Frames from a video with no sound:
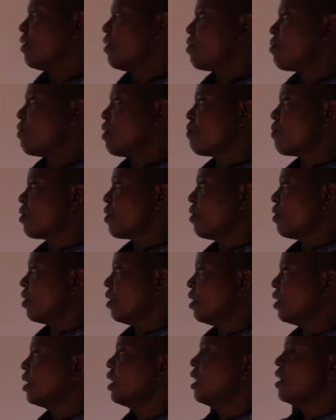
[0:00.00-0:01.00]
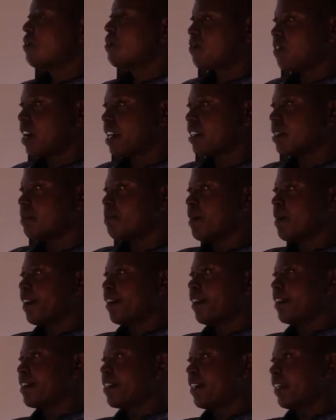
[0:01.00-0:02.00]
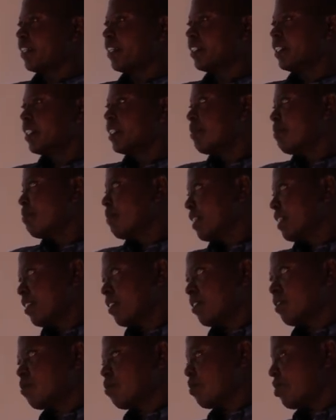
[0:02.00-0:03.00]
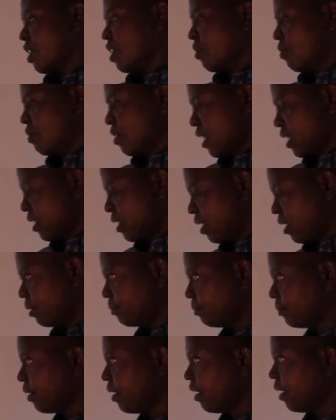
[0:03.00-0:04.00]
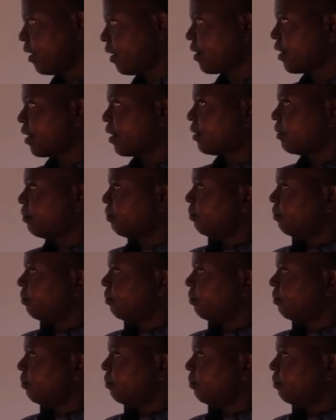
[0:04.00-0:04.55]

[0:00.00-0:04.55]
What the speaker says: those ones we call transparent materials. We shall look at them later.